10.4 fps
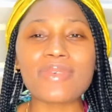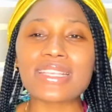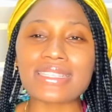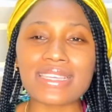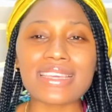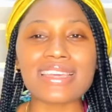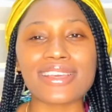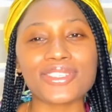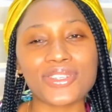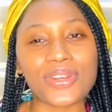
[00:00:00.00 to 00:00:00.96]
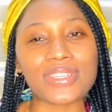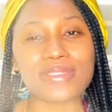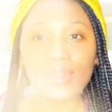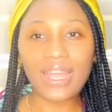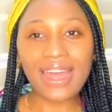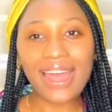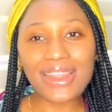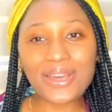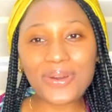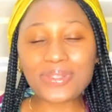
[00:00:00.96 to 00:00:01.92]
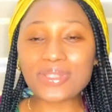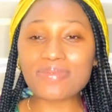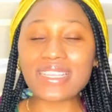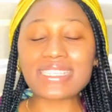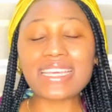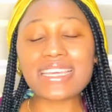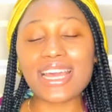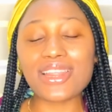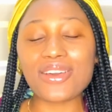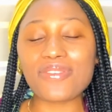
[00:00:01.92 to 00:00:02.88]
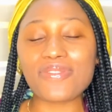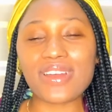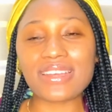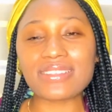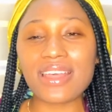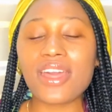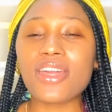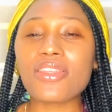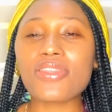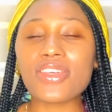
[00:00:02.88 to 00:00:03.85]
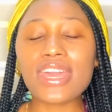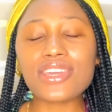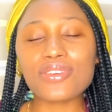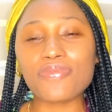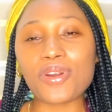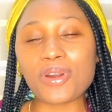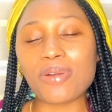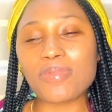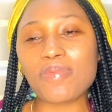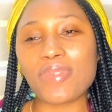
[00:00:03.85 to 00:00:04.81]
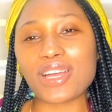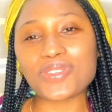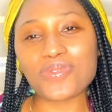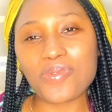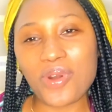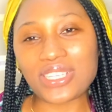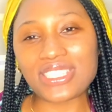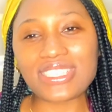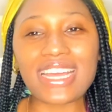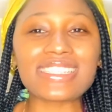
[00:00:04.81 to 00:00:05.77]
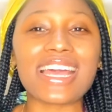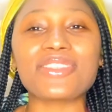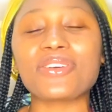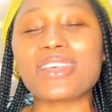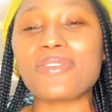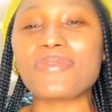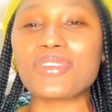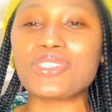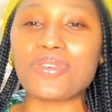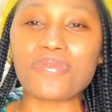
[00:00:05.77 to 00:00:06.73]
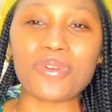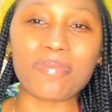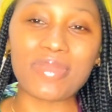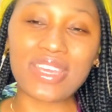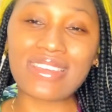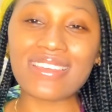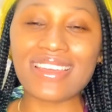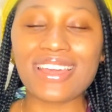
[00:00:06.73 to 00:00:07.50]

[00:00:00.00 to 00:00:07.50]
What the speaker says: my skincare journey. Hello to my skincare lovers. Thank you for coming back to watch yet another video from me.